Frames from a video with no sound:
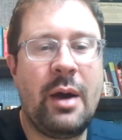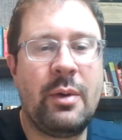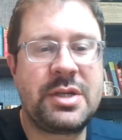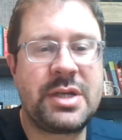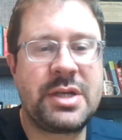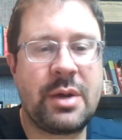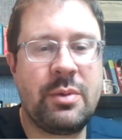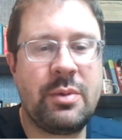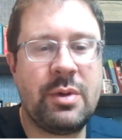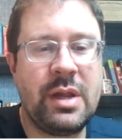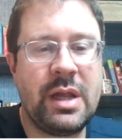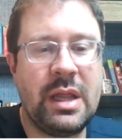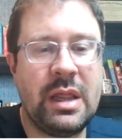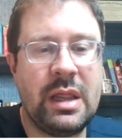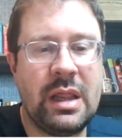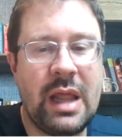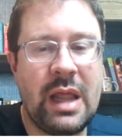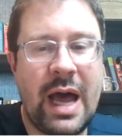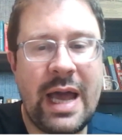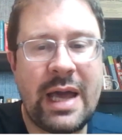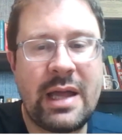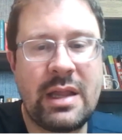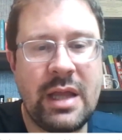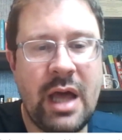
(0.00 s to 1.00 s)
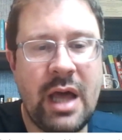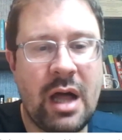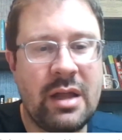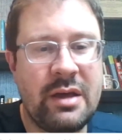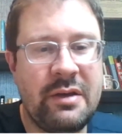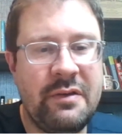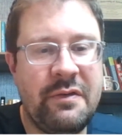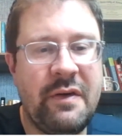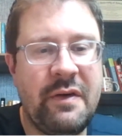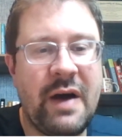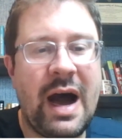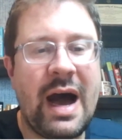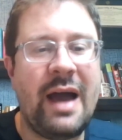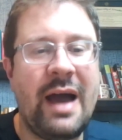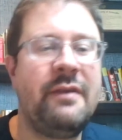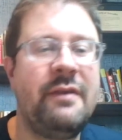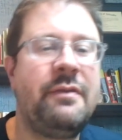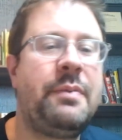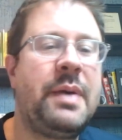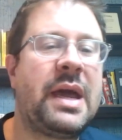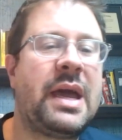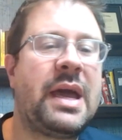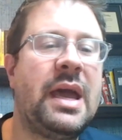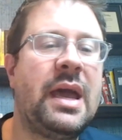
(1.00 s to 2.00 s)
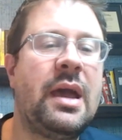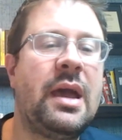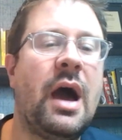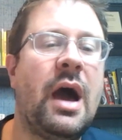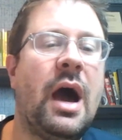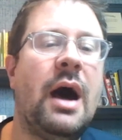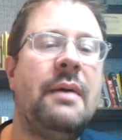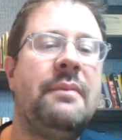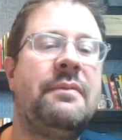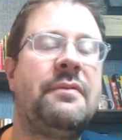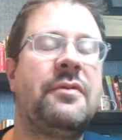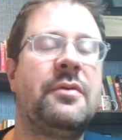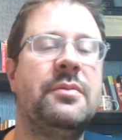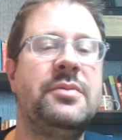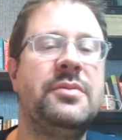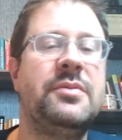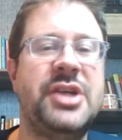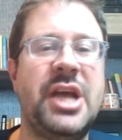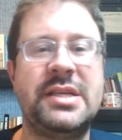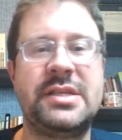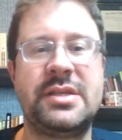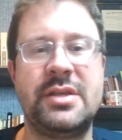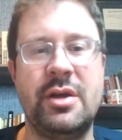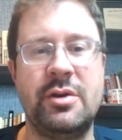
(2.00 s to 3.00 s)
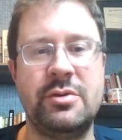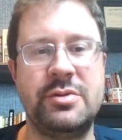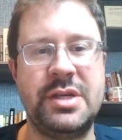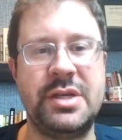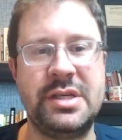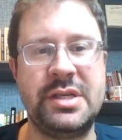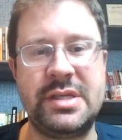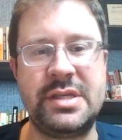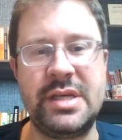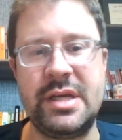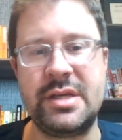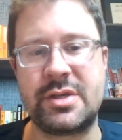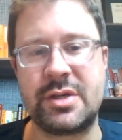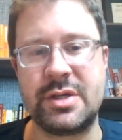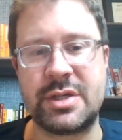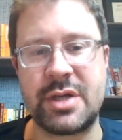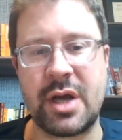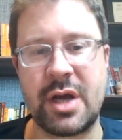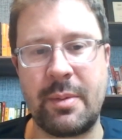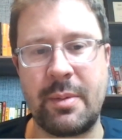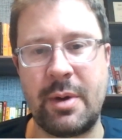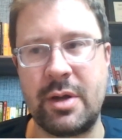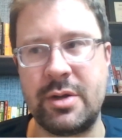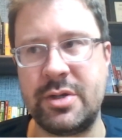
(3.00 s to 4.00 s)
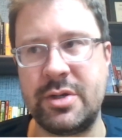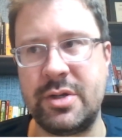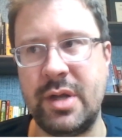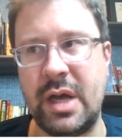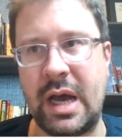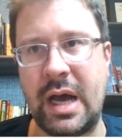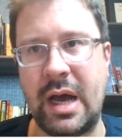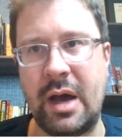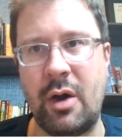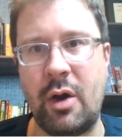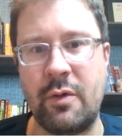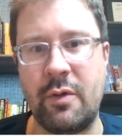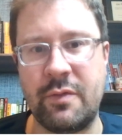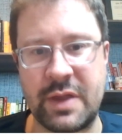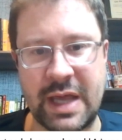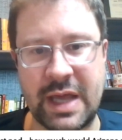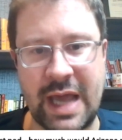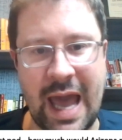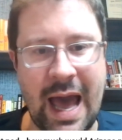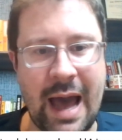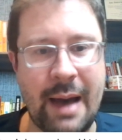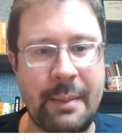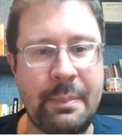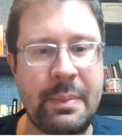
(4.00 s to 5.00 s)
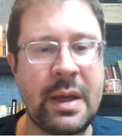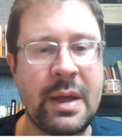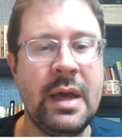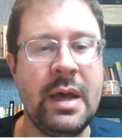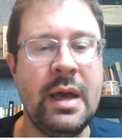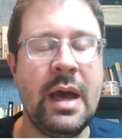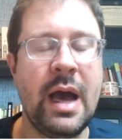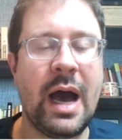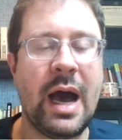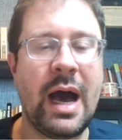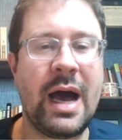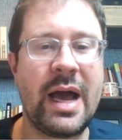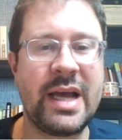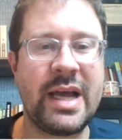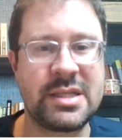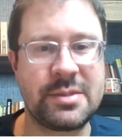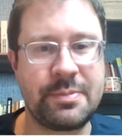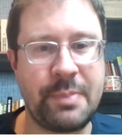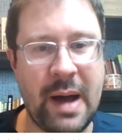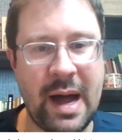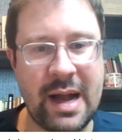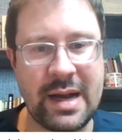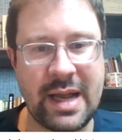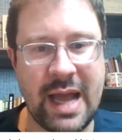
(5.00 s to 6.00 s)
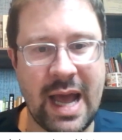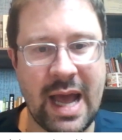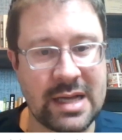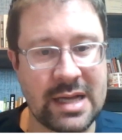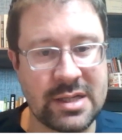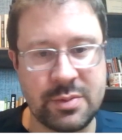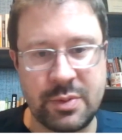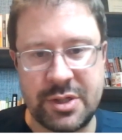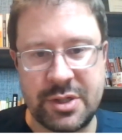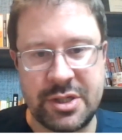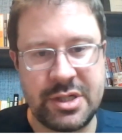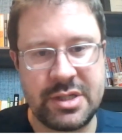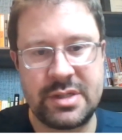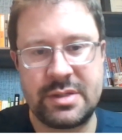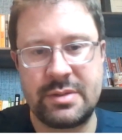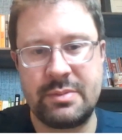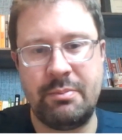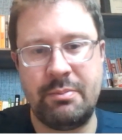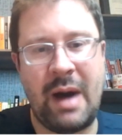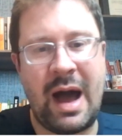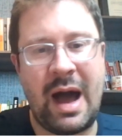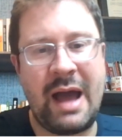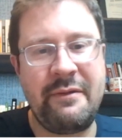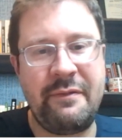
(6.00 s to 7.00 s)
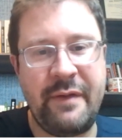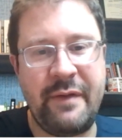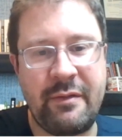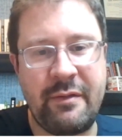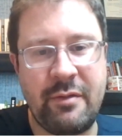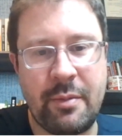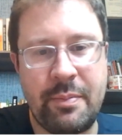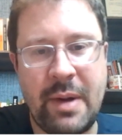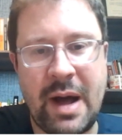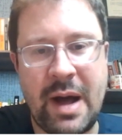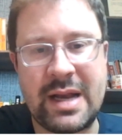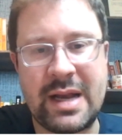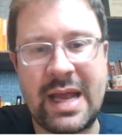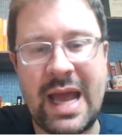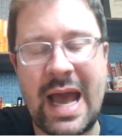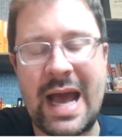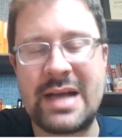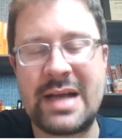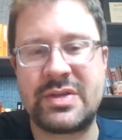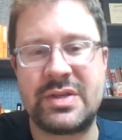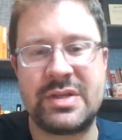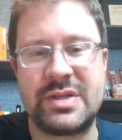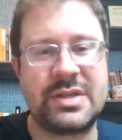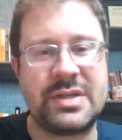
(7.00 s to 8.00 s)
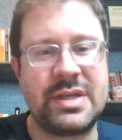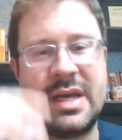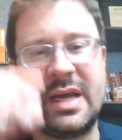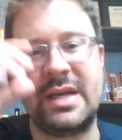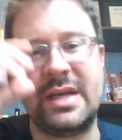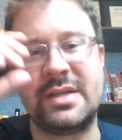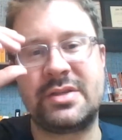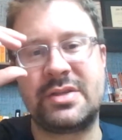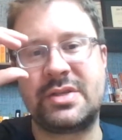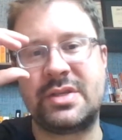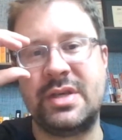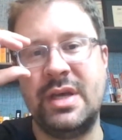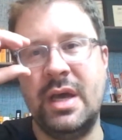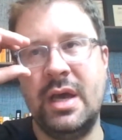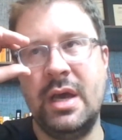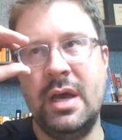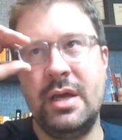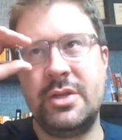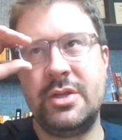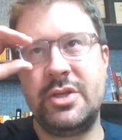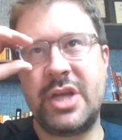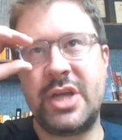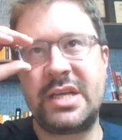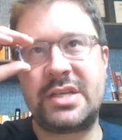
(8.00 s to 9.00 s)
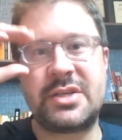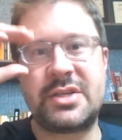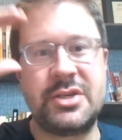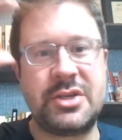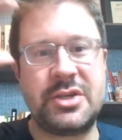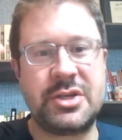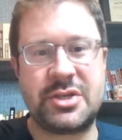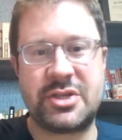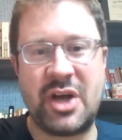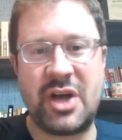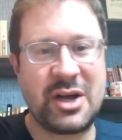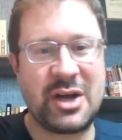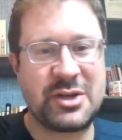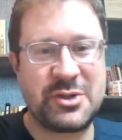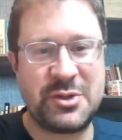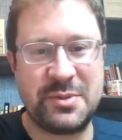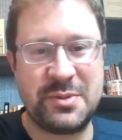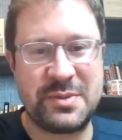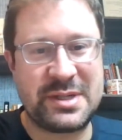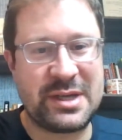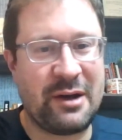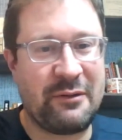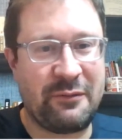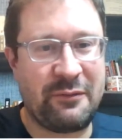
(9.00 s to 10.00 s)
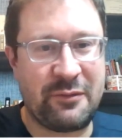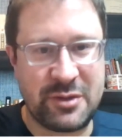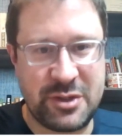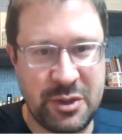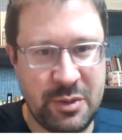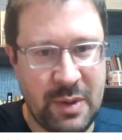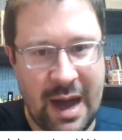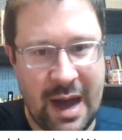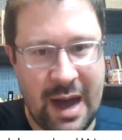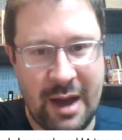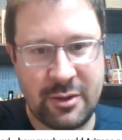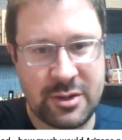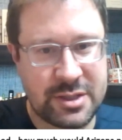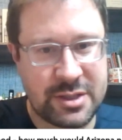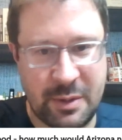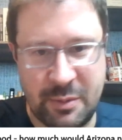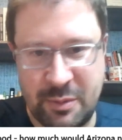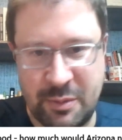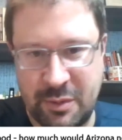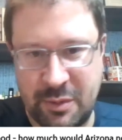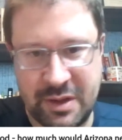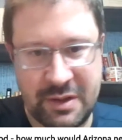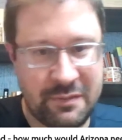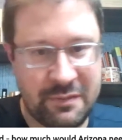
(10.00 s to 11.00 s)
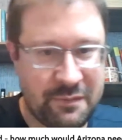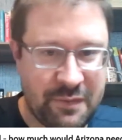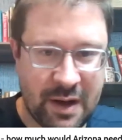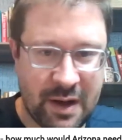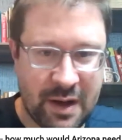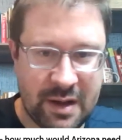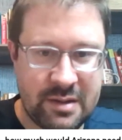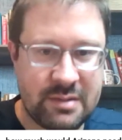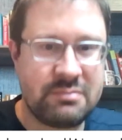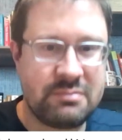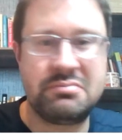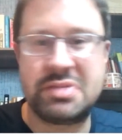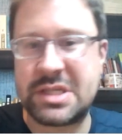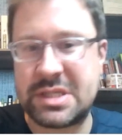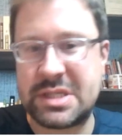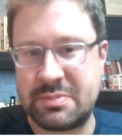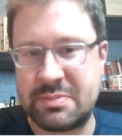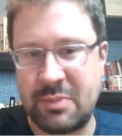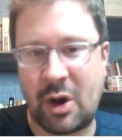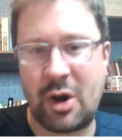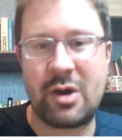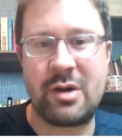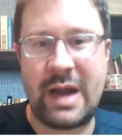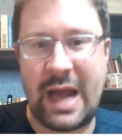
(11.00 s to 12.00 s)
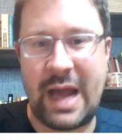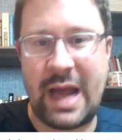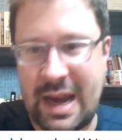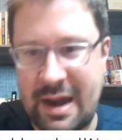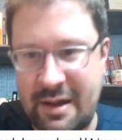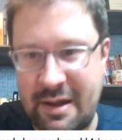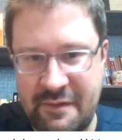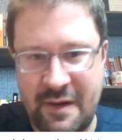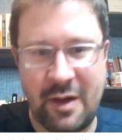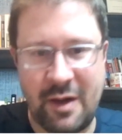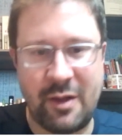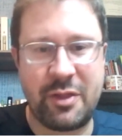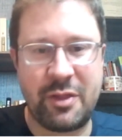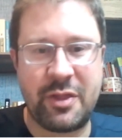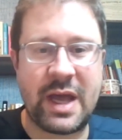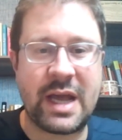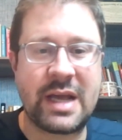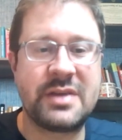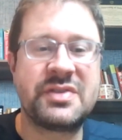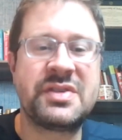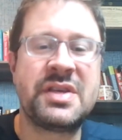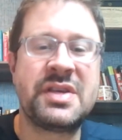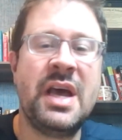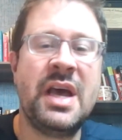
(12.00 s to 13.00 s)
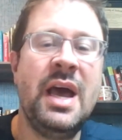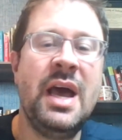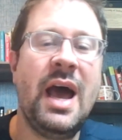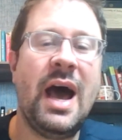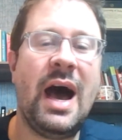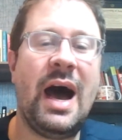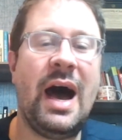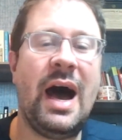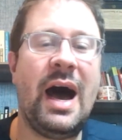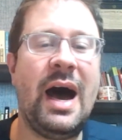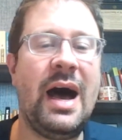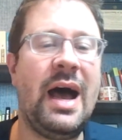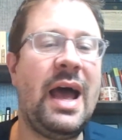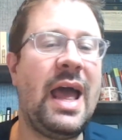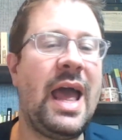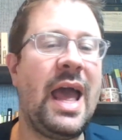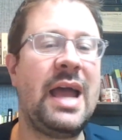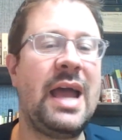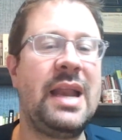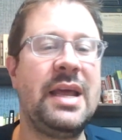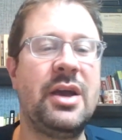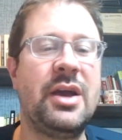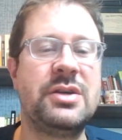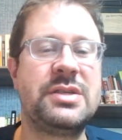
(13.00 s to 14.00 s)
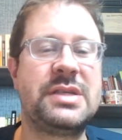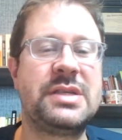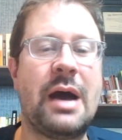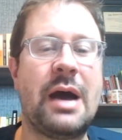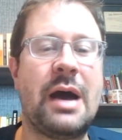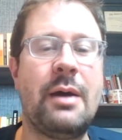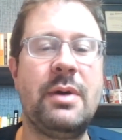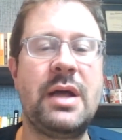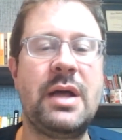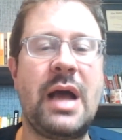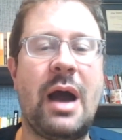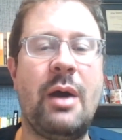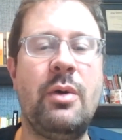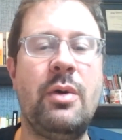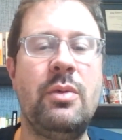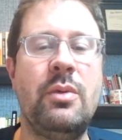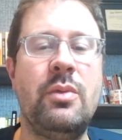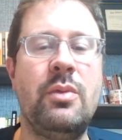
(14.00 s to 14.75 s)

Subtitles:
which I really like, Liali 5, picking up from Jason OTC. So he's talking about Over the Cap, his podcast, which is my favorite podcast. It's Jason just talks to himself for 2 hours about really fun, smart NFL things. And he goes, how much